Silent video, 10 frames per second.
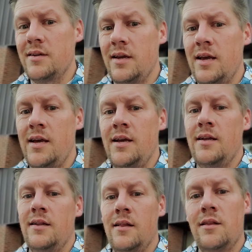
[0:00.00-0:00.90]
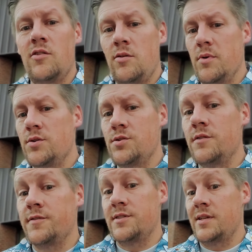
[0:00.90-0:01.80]
and a little emotional
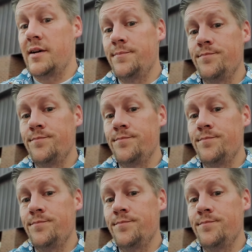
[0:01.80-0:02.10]
for some,